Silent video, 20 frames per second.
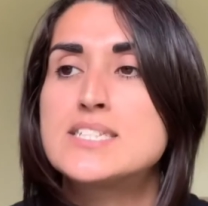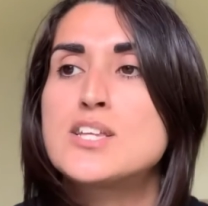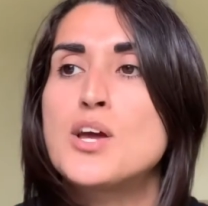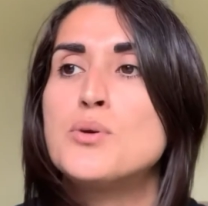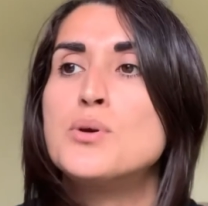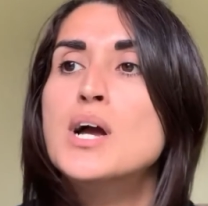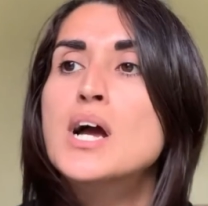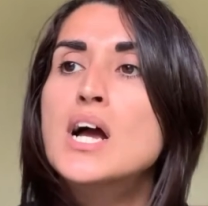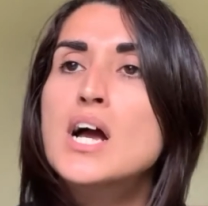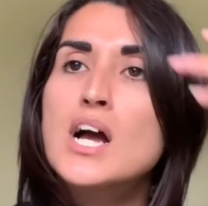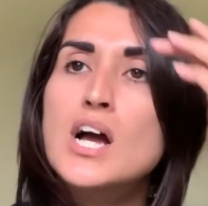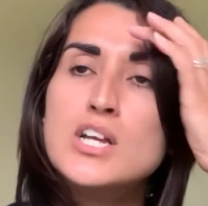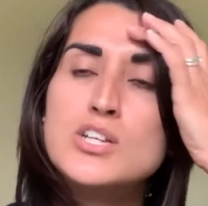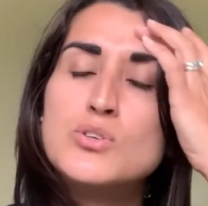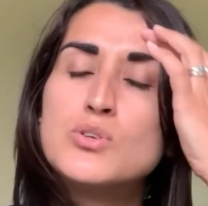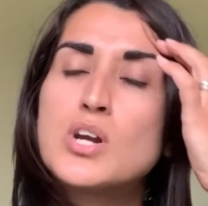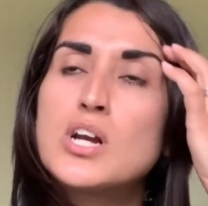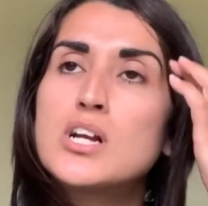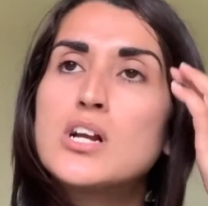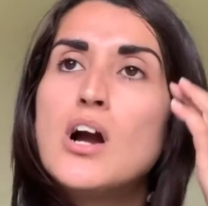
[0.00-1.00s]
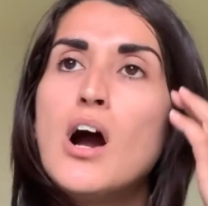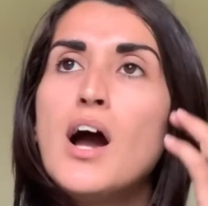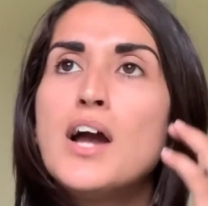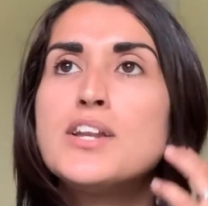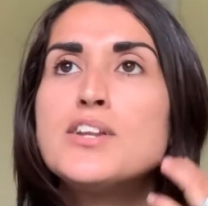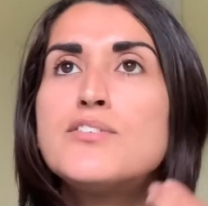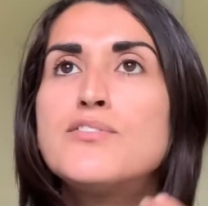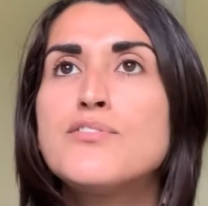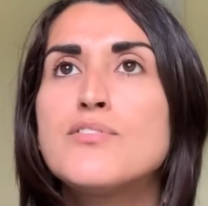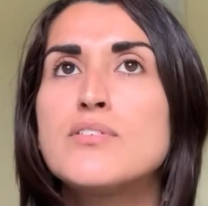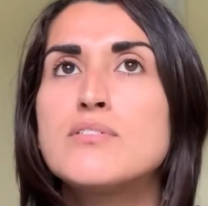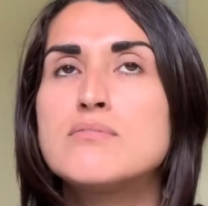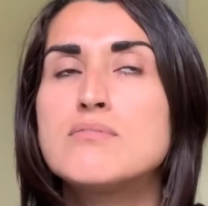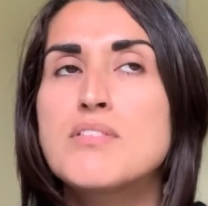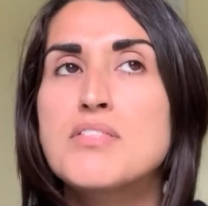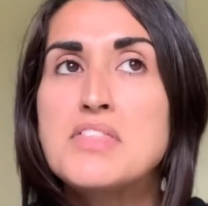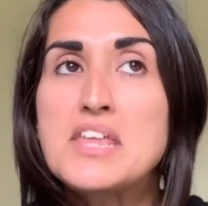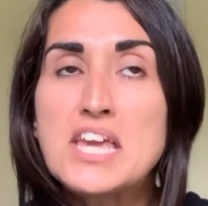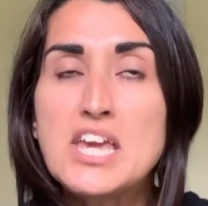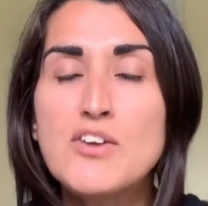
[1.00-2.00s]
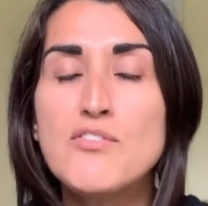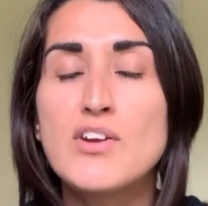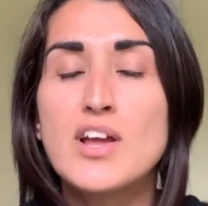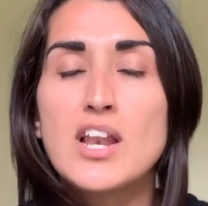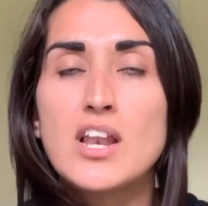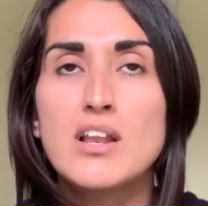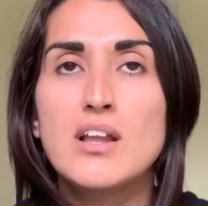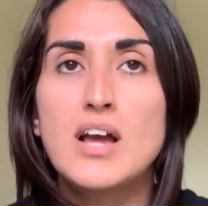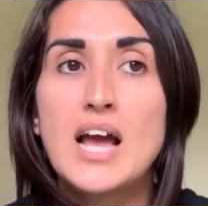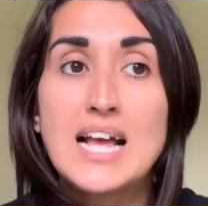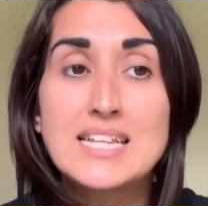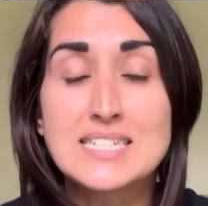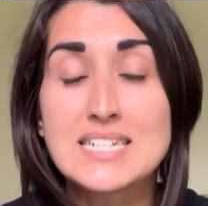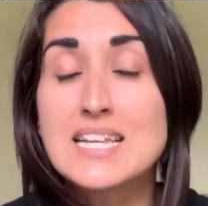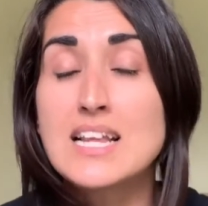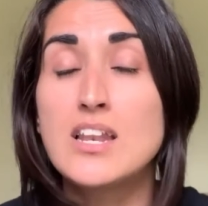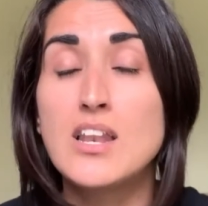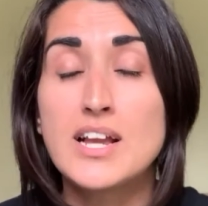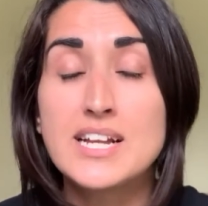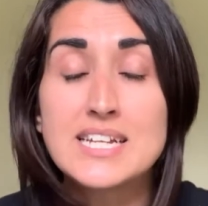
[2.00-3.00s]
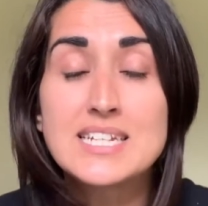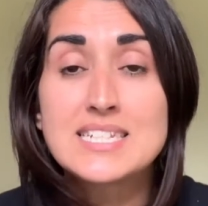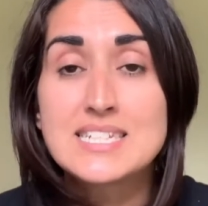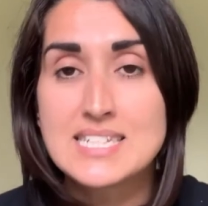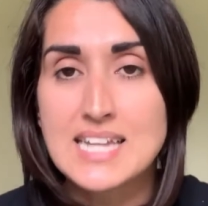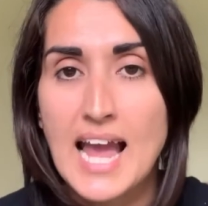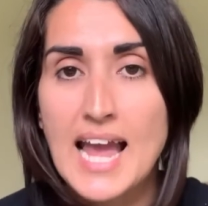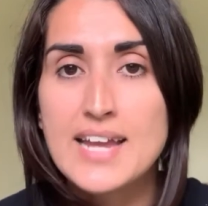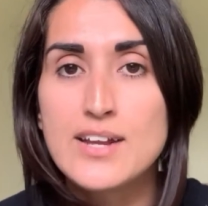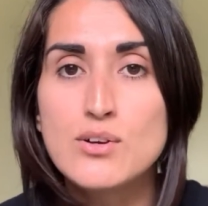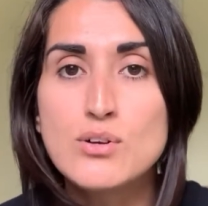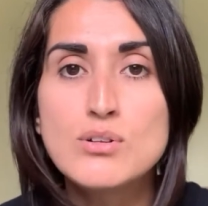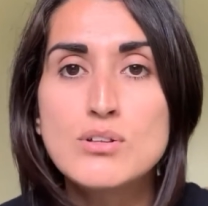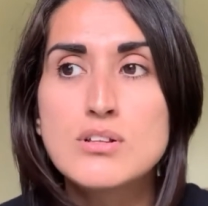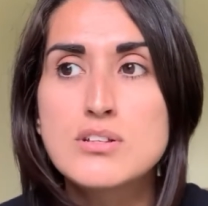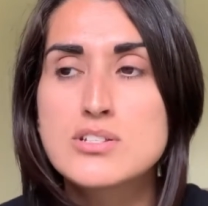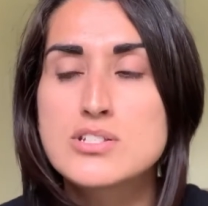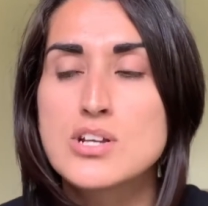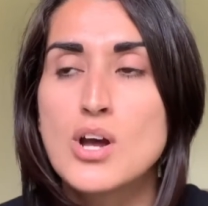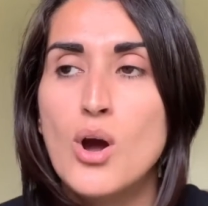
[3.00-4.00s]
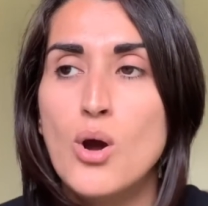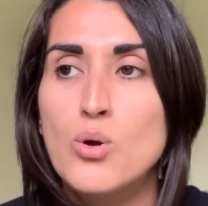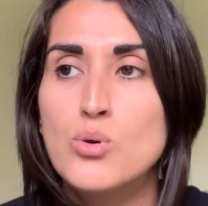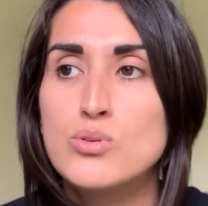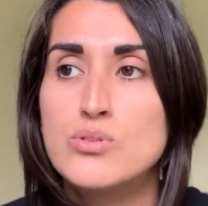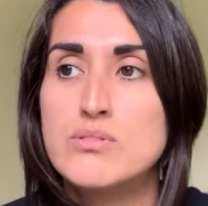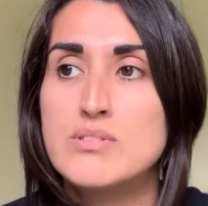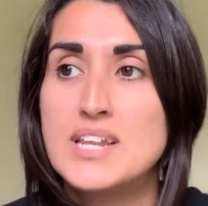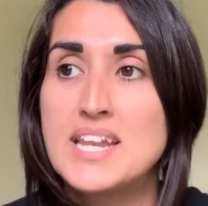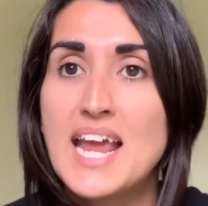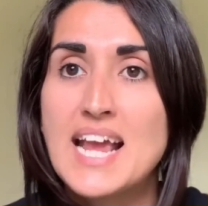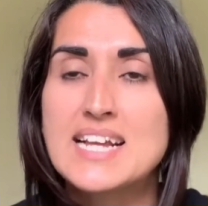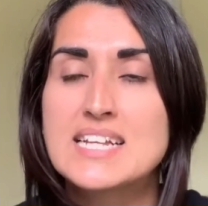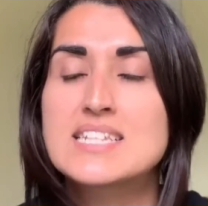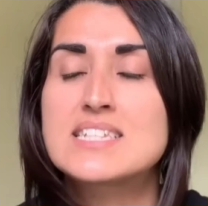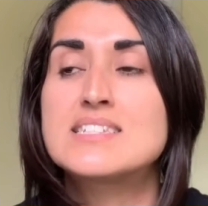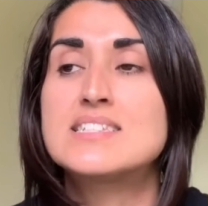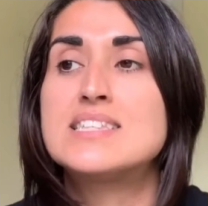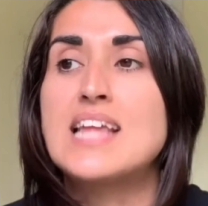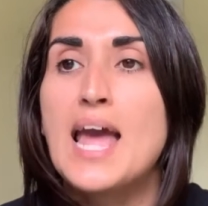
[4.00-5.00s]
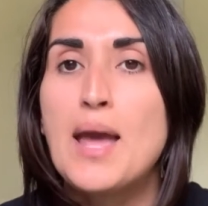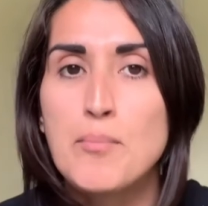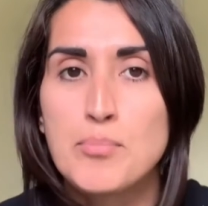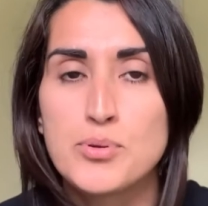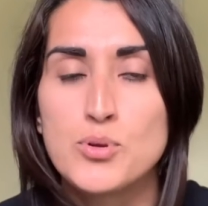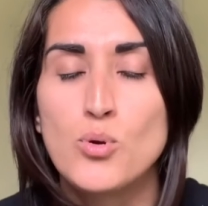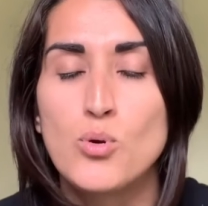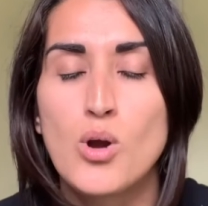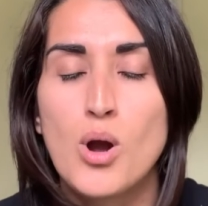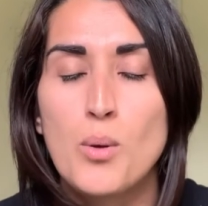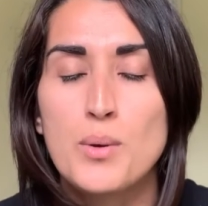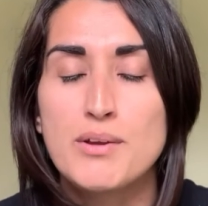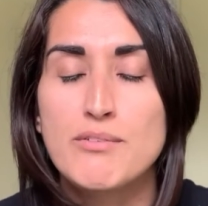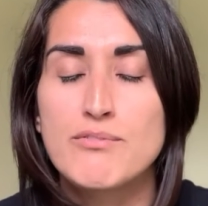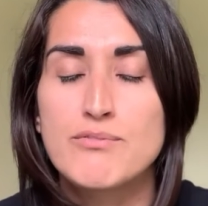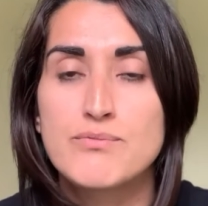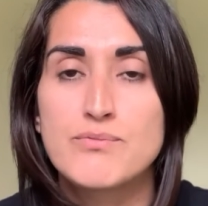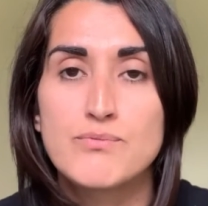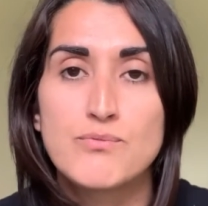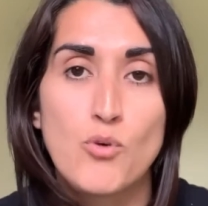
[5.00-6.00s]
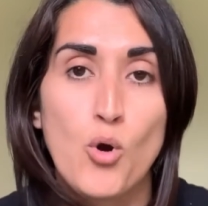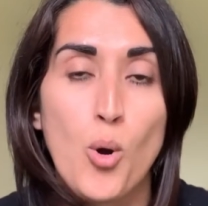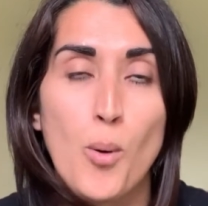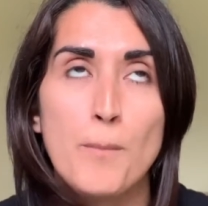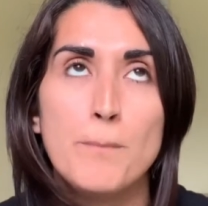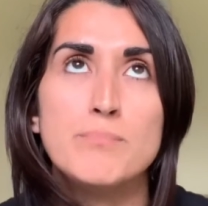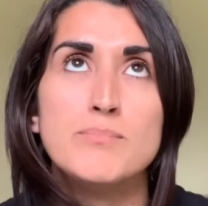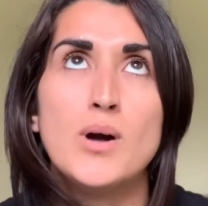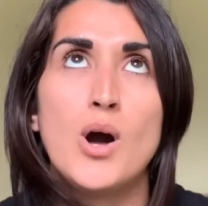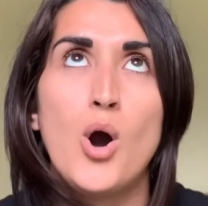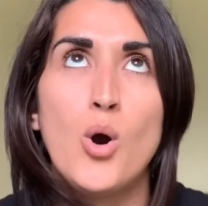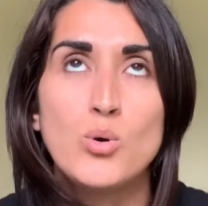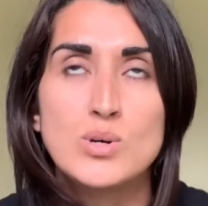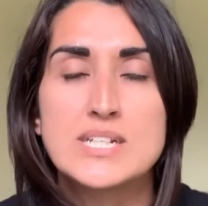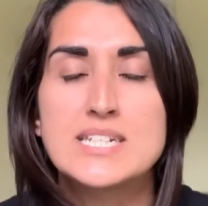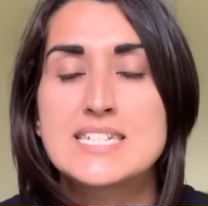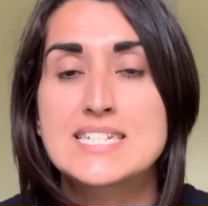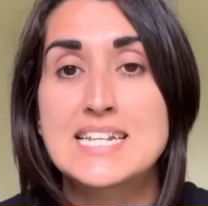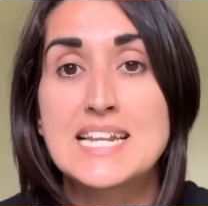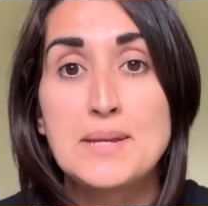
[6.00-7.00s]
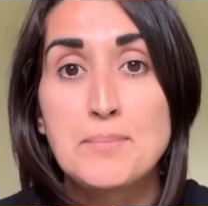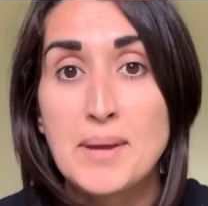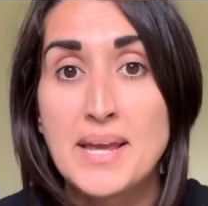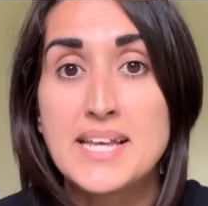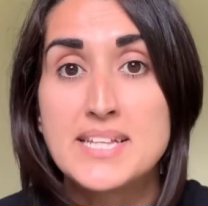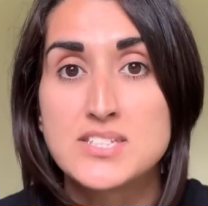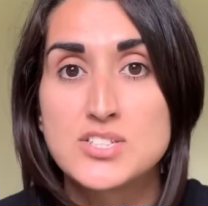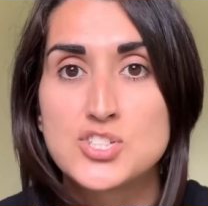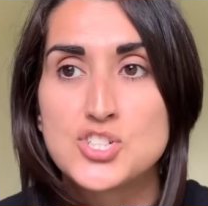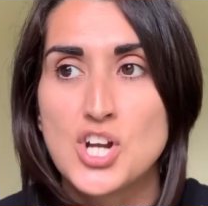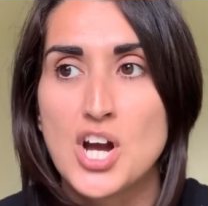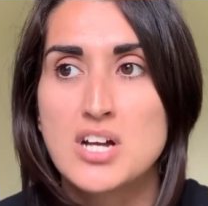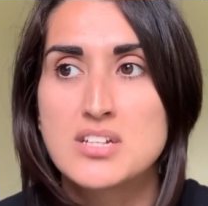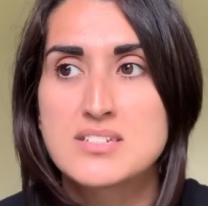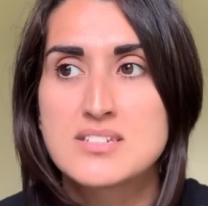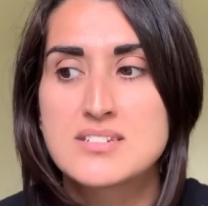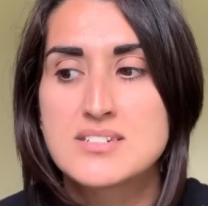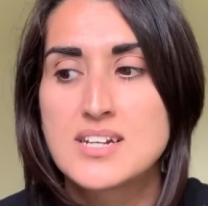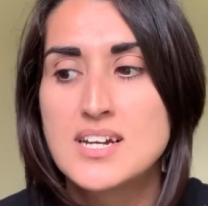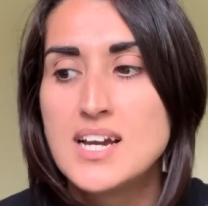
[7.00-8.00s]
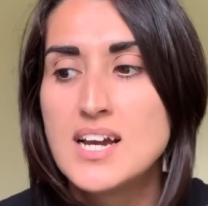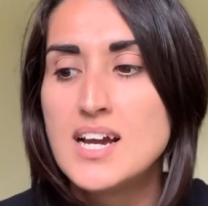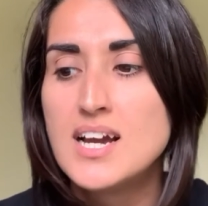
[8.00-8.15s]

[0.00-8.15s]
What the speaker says: So you can kind of think of it as like a scale. So the next step you're going from holding to sleep is just